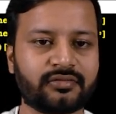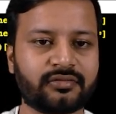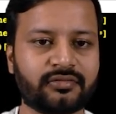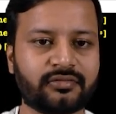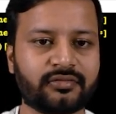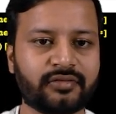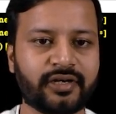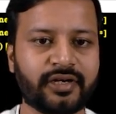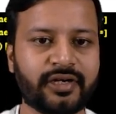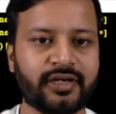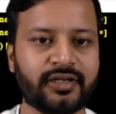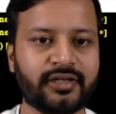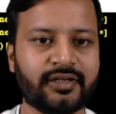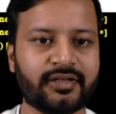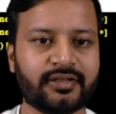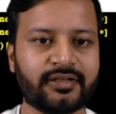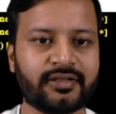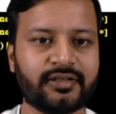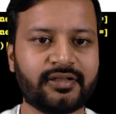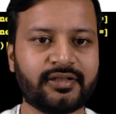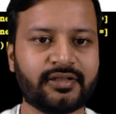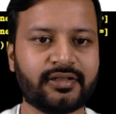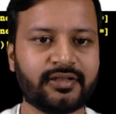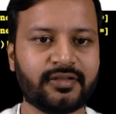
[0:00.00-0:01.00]
right?
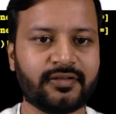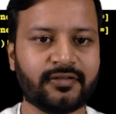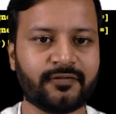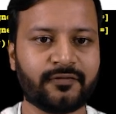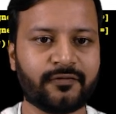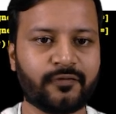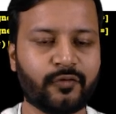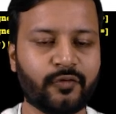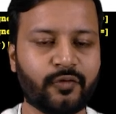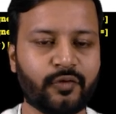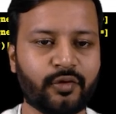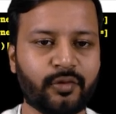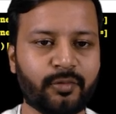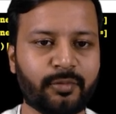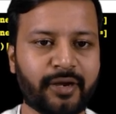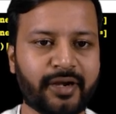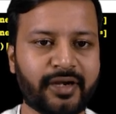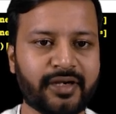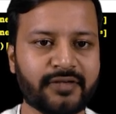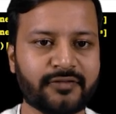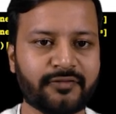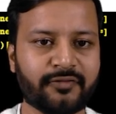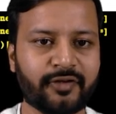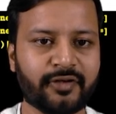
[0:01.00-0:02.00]
4
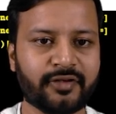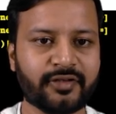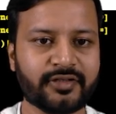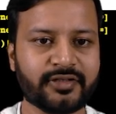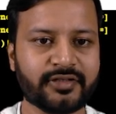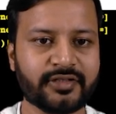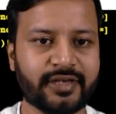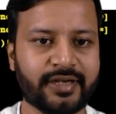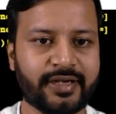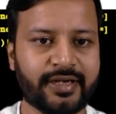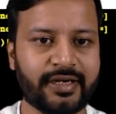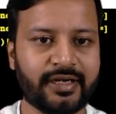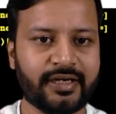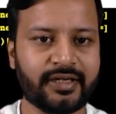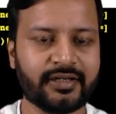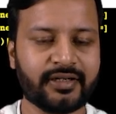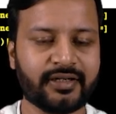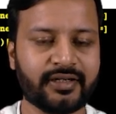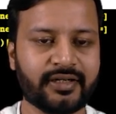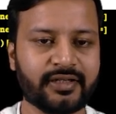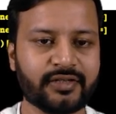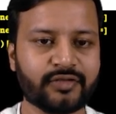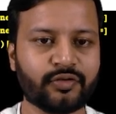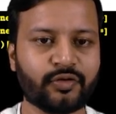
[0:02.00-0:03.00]
bytes for this int.
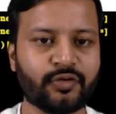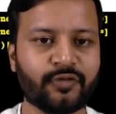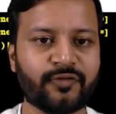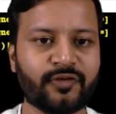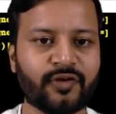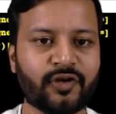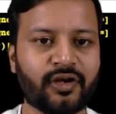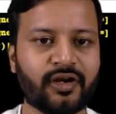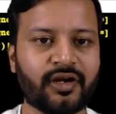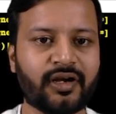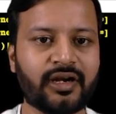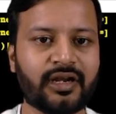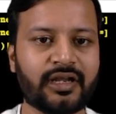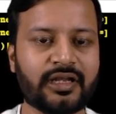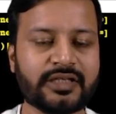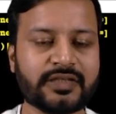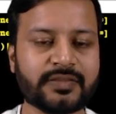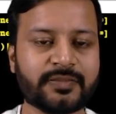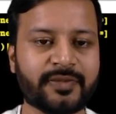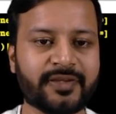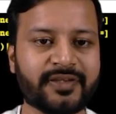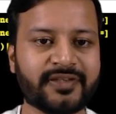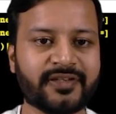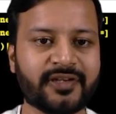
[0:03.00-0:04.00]
So overall
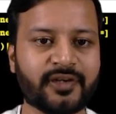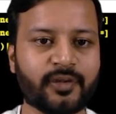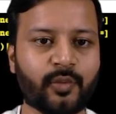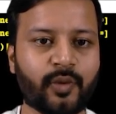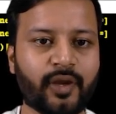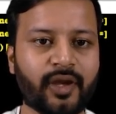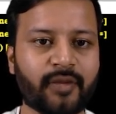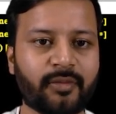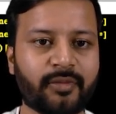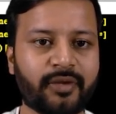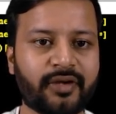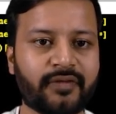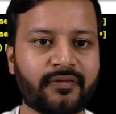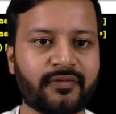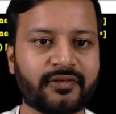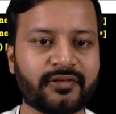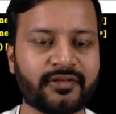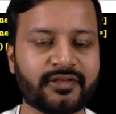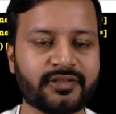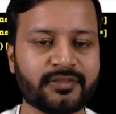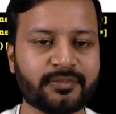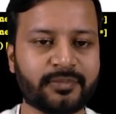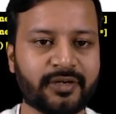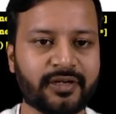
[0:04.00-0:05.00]
space requirement for
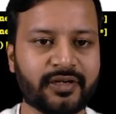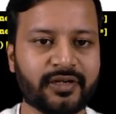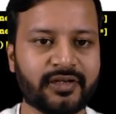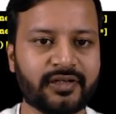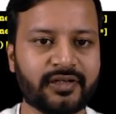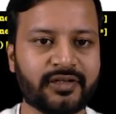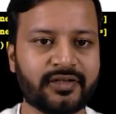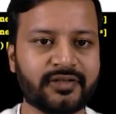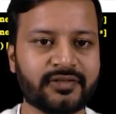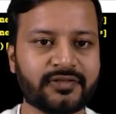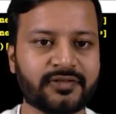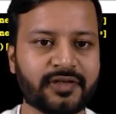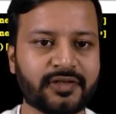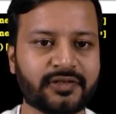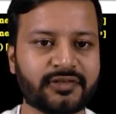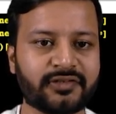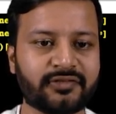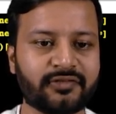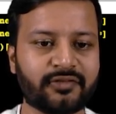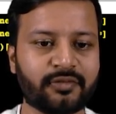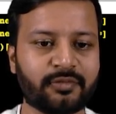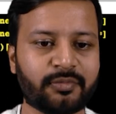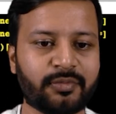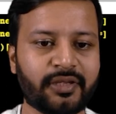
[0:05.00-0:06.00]
this particular structure
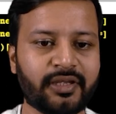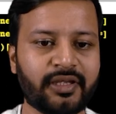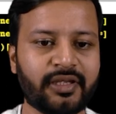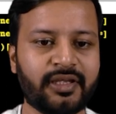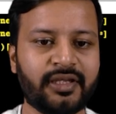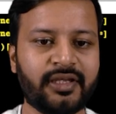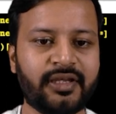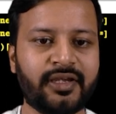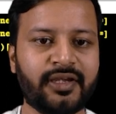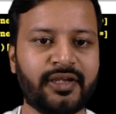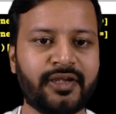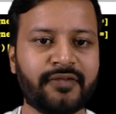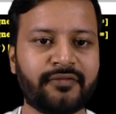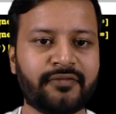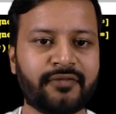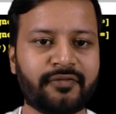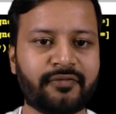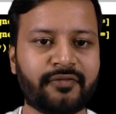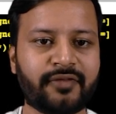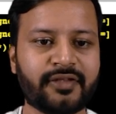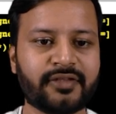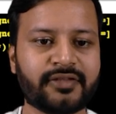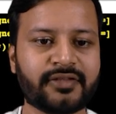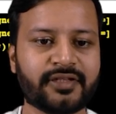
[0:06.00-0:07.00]
would be
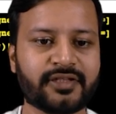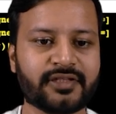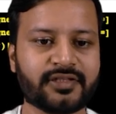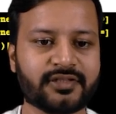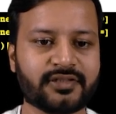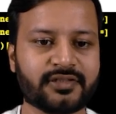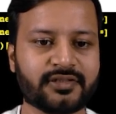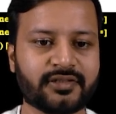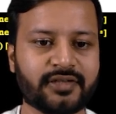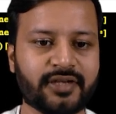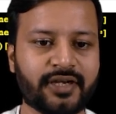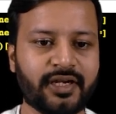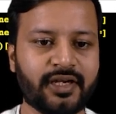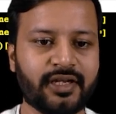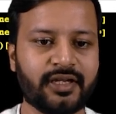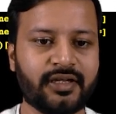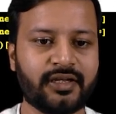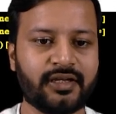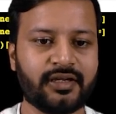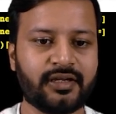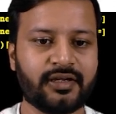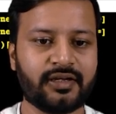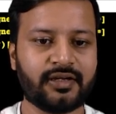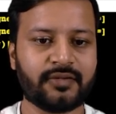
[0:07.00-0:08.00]
56, right?
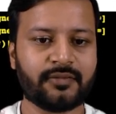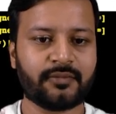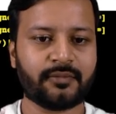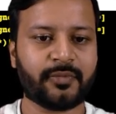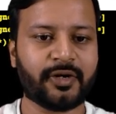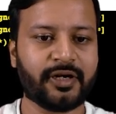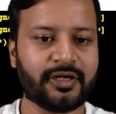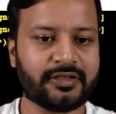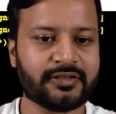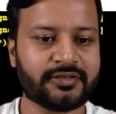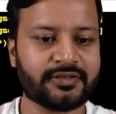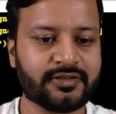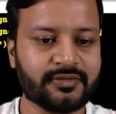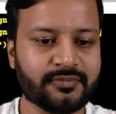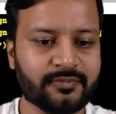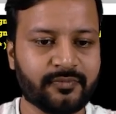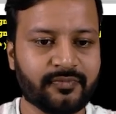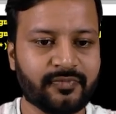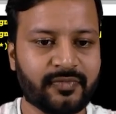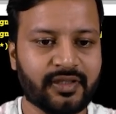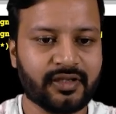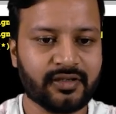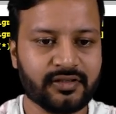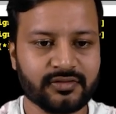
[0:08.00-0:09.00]
Bytes.
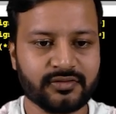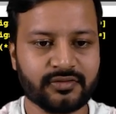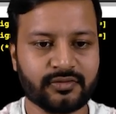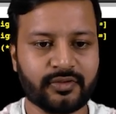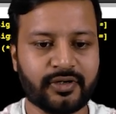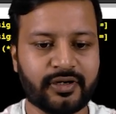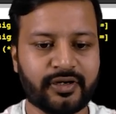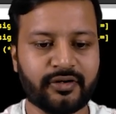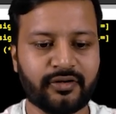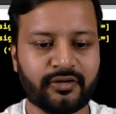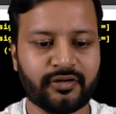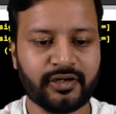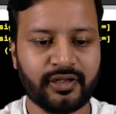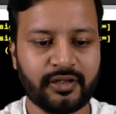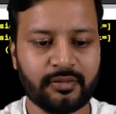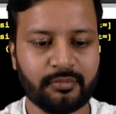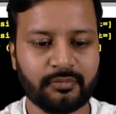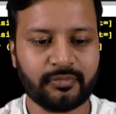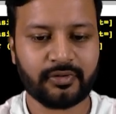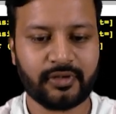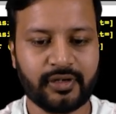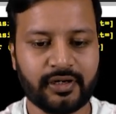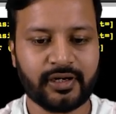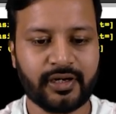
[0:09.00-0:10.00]
So enter your
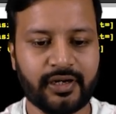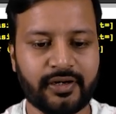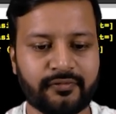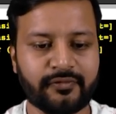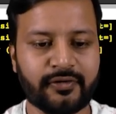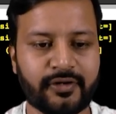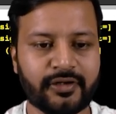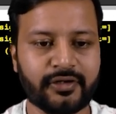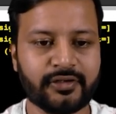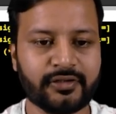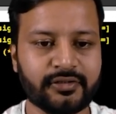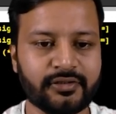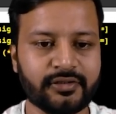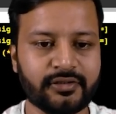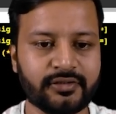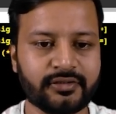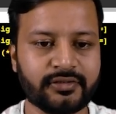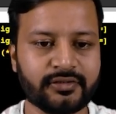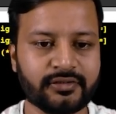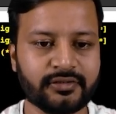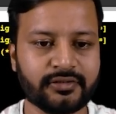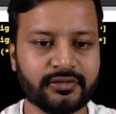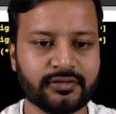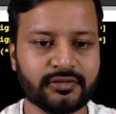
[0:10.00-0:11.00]
name. I have entered
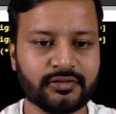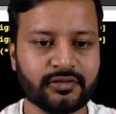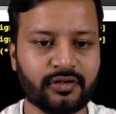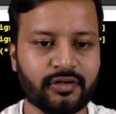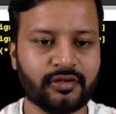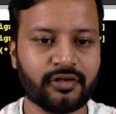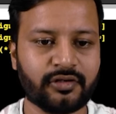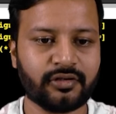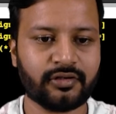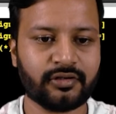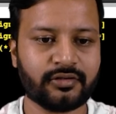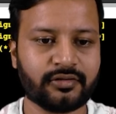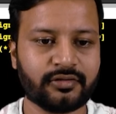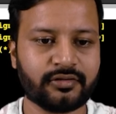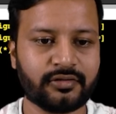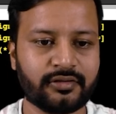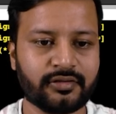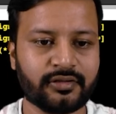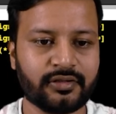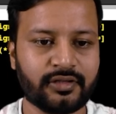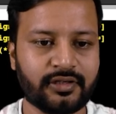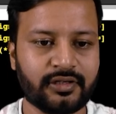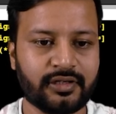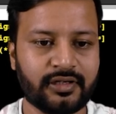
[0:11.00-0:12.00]
SOR.
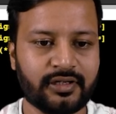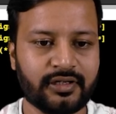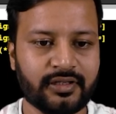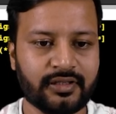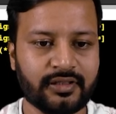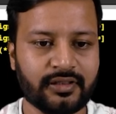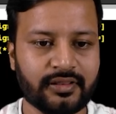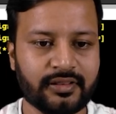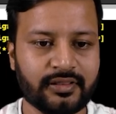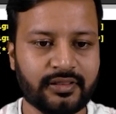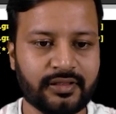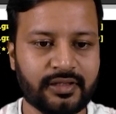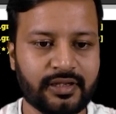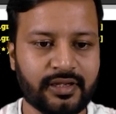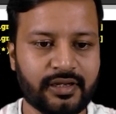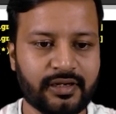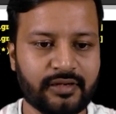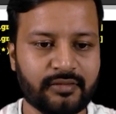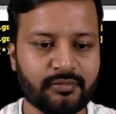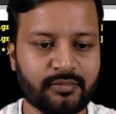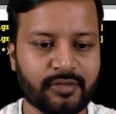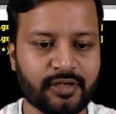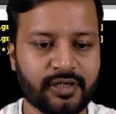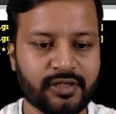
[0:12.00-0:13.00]

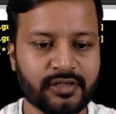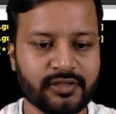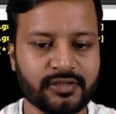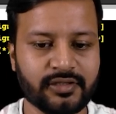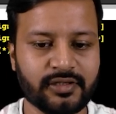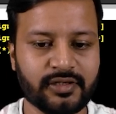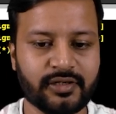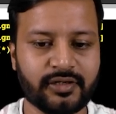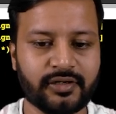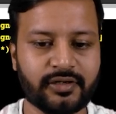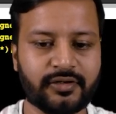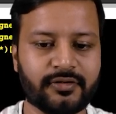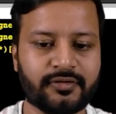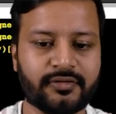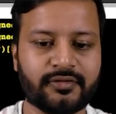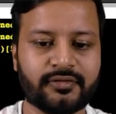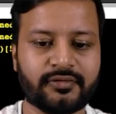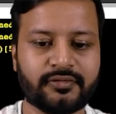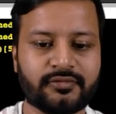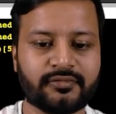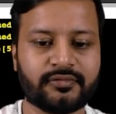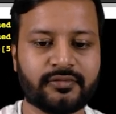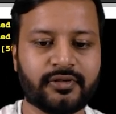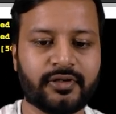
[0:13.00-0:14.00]
Then marks are
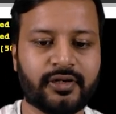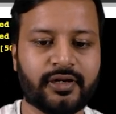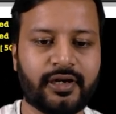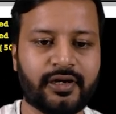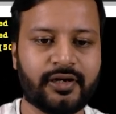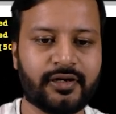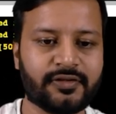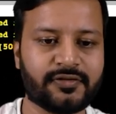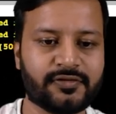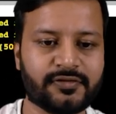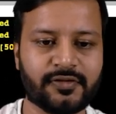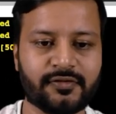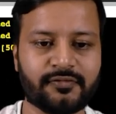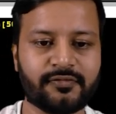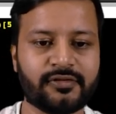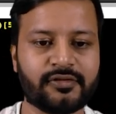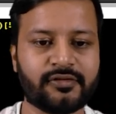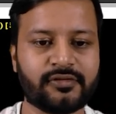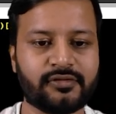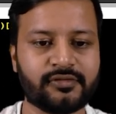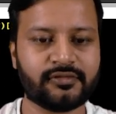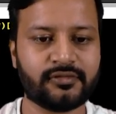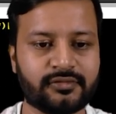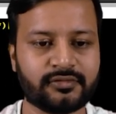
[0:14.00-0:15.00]
87.